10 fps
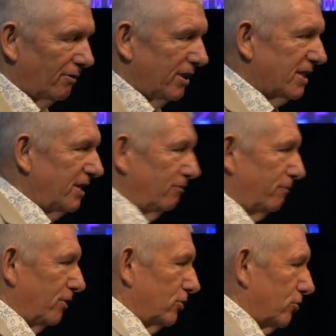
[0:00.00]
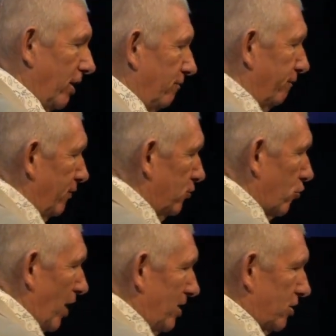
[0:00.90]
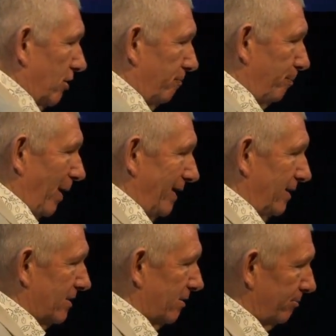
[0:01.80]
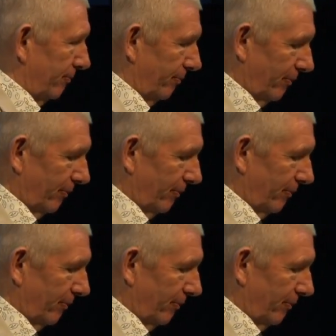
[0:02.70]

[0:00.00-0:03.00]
There's an infiltration of paganism.